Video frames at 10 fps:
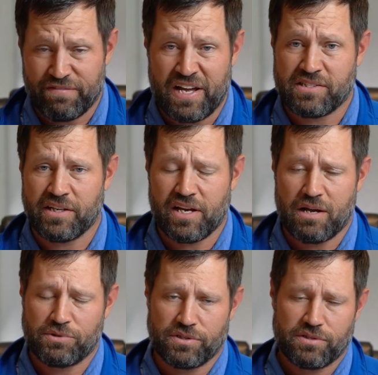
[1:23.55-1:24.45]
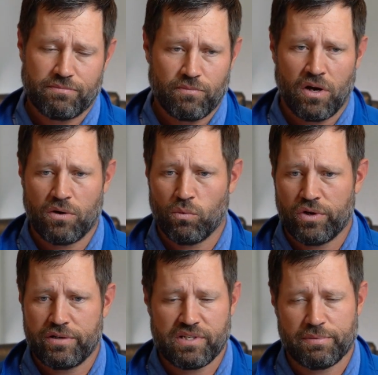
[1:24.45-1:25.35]
Fastening options. On
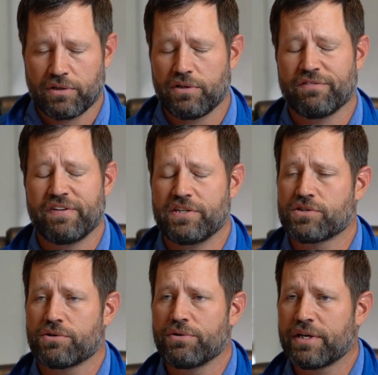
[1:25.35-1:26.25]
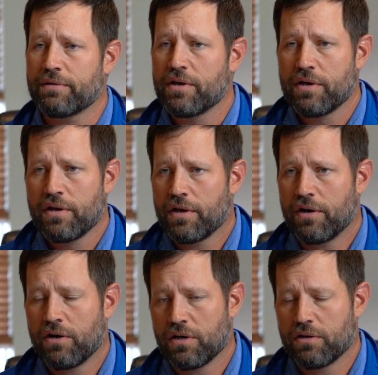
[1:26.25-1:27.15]
wood, typically you're face screwing.
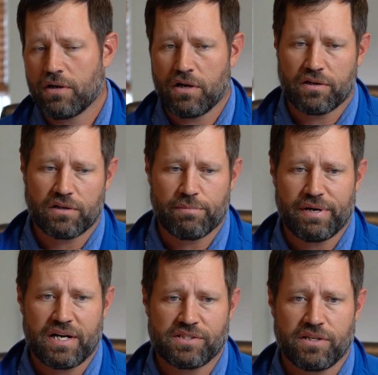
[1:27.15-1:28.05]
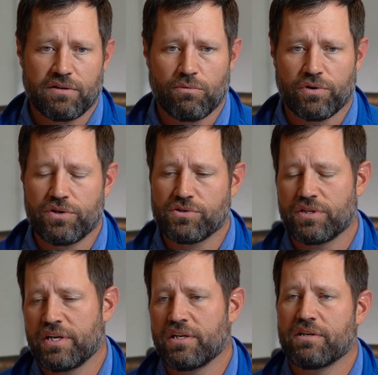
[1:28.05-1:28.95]
On composite, we're
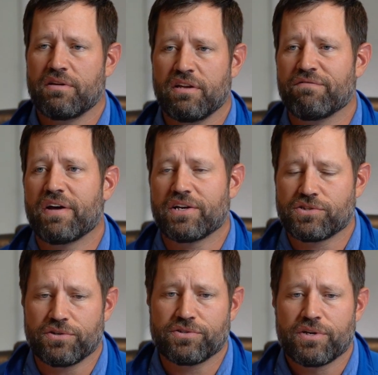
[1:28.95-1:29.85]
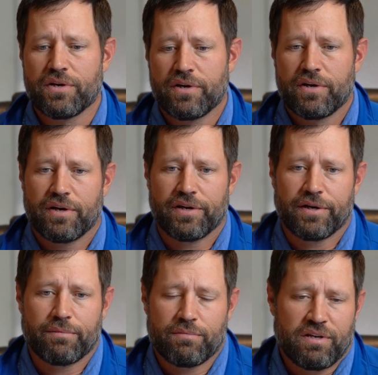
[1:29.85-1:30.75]
using a hidden fasteners.
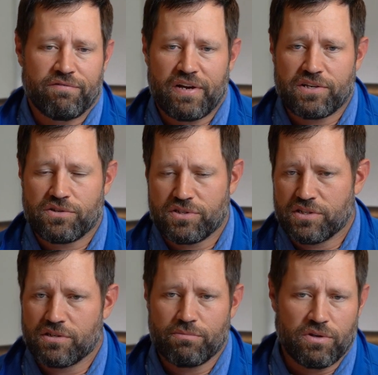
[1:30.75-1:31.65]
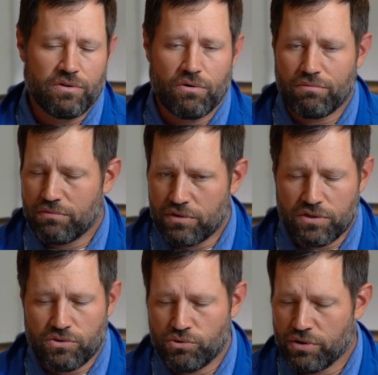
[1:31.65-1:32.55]
Hidden fastener system, you don't
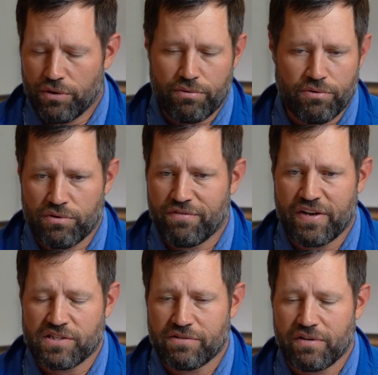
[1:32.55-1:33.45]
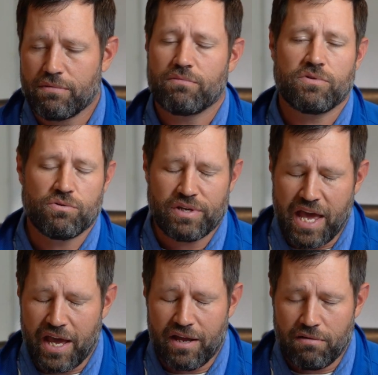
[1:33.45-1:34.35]
drill through the face of it. You
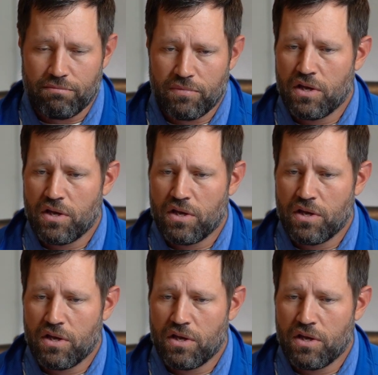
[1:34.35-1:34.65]
can.